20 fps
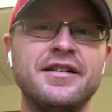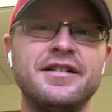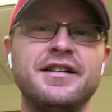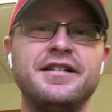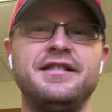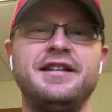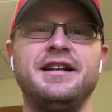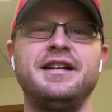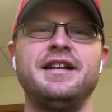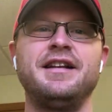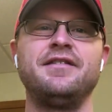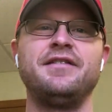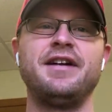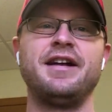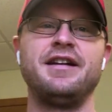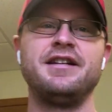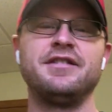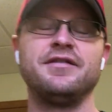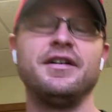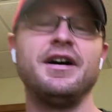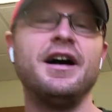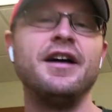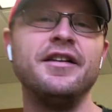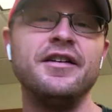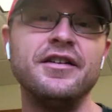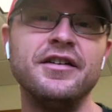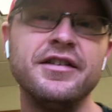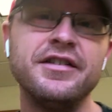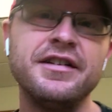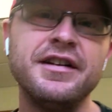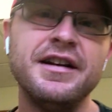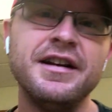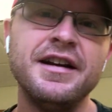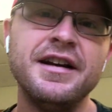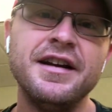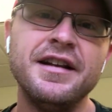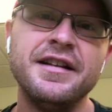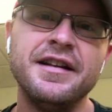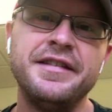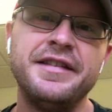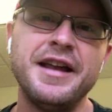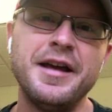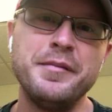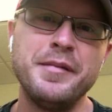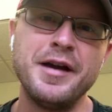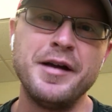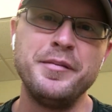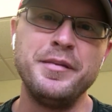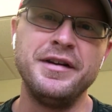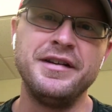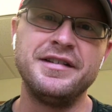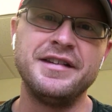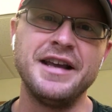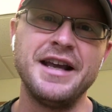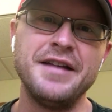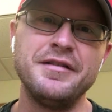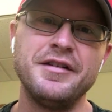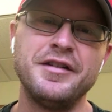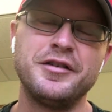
to seek the advantage of others that they may be saved.